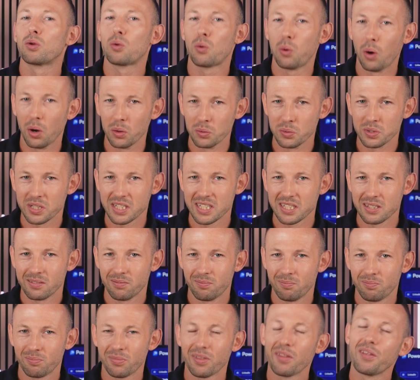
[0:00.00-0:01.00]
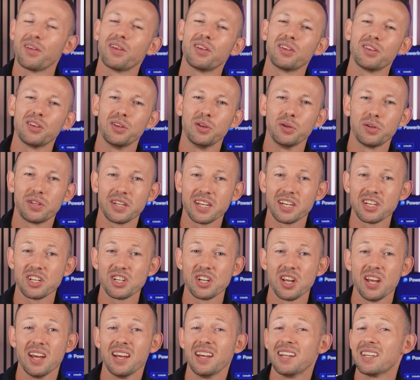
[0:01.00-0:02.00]
Quotes.
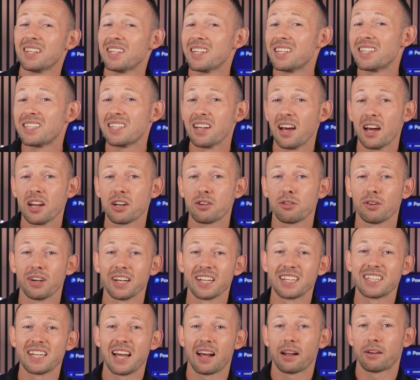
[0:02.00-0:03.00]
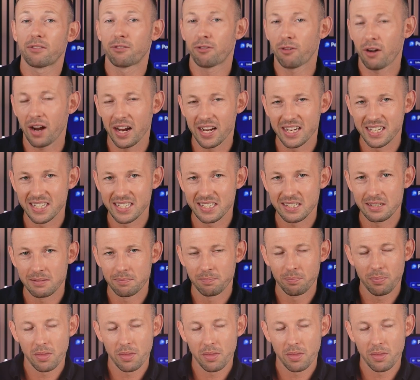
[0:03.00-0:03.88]
Usage to search for an exact phrase.